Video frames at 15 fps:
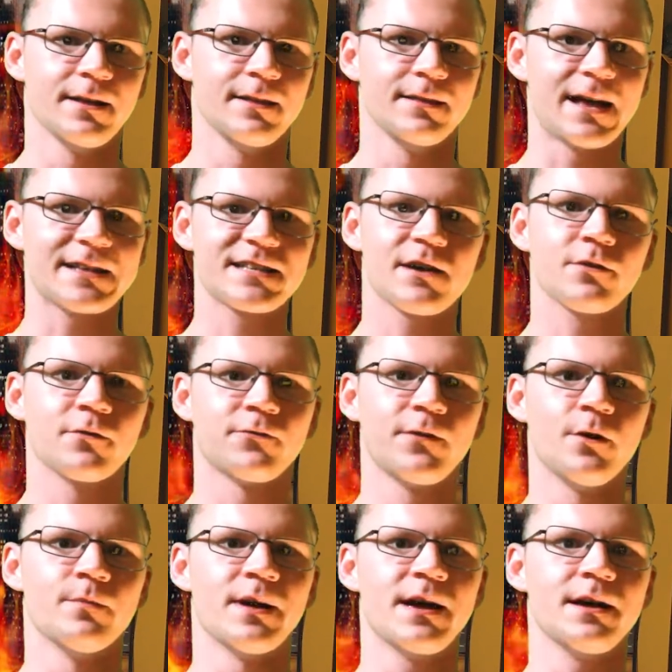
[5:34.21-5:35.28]
that's how the
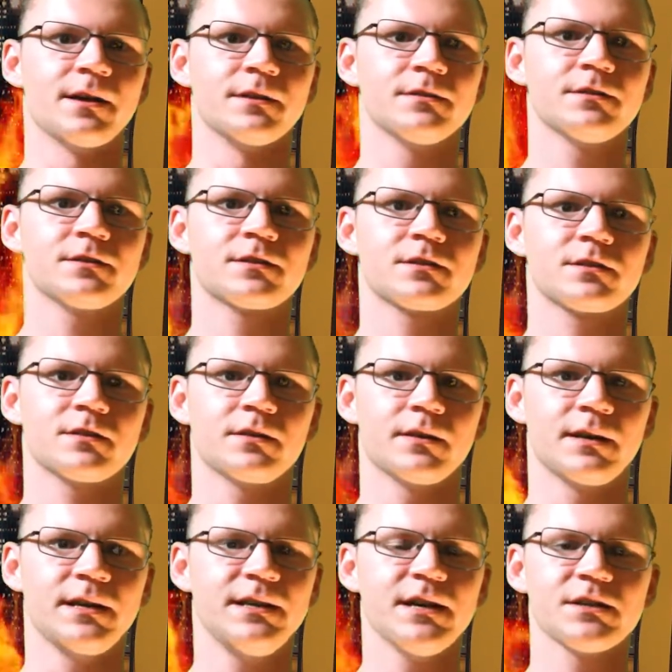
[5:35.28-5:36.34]
film ends.
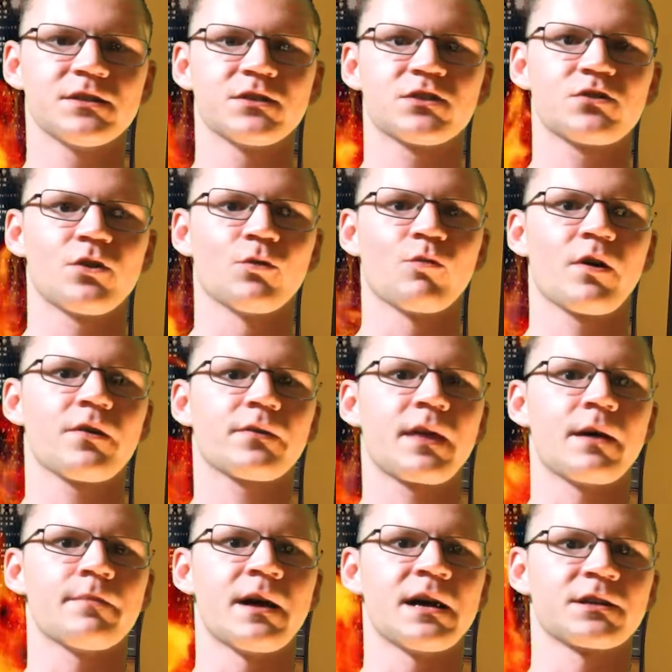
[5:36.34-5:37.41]
He doesn't start wearing
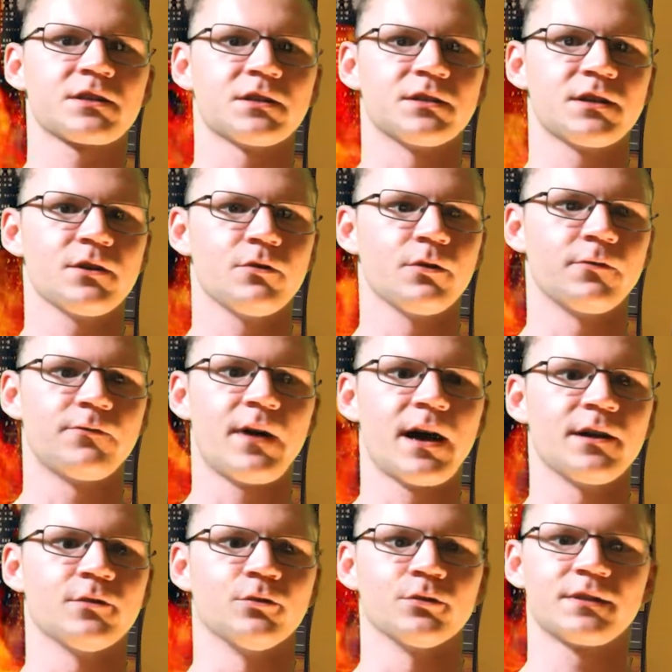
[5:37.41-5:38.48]
that mask until the
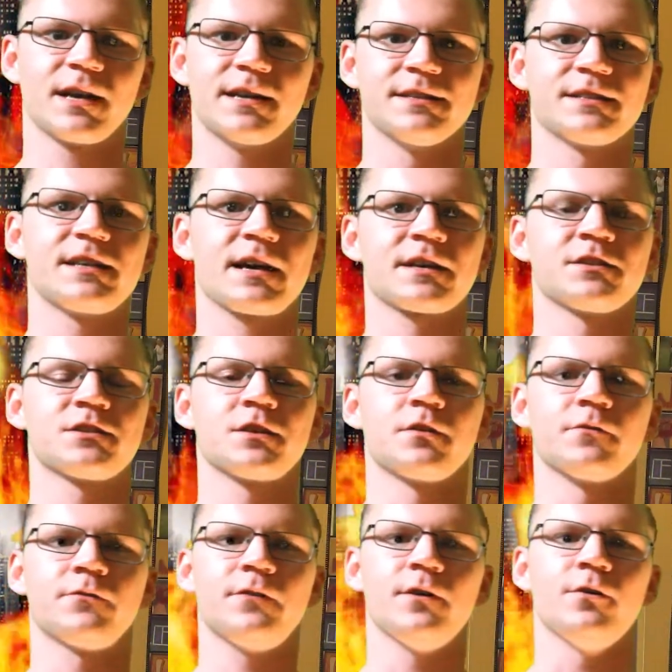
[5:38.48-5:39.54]
final 10 seconds of the
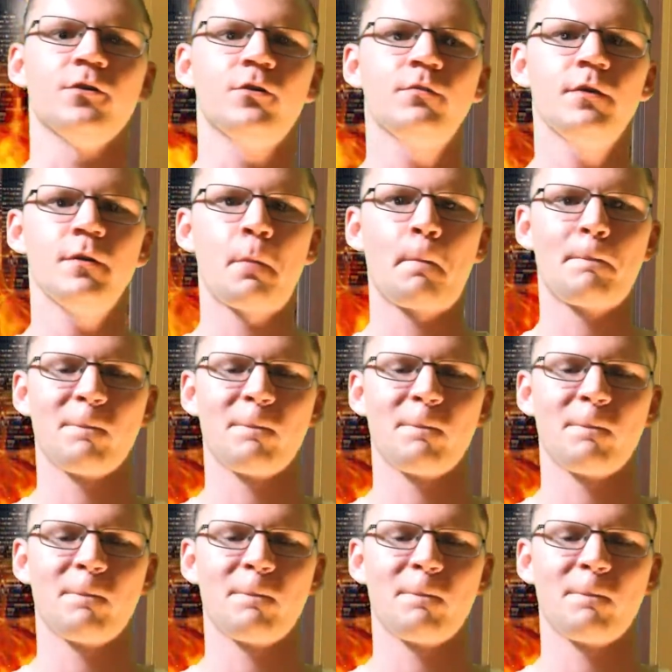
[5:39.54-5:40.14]
film.